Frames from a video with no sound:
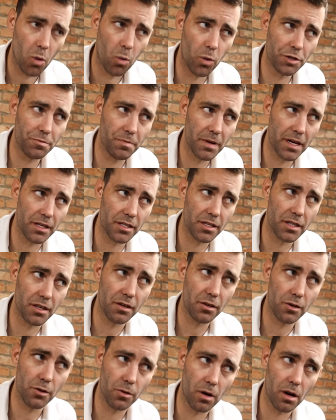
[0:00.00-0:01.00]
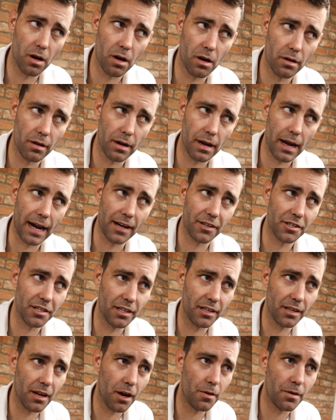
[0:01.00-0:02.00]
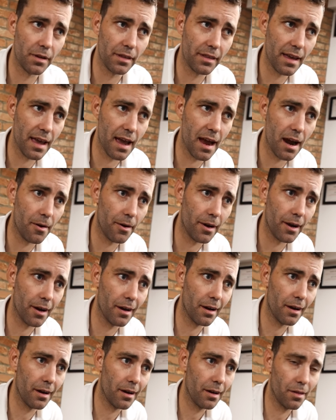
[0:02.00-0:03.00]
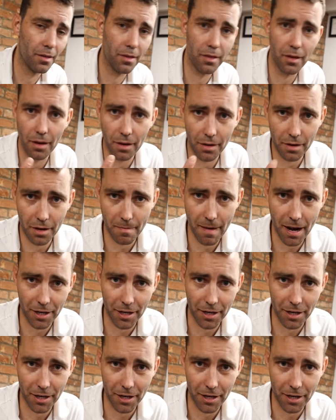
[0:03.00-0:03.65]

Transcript: which means that you aren't actually loading the area that you're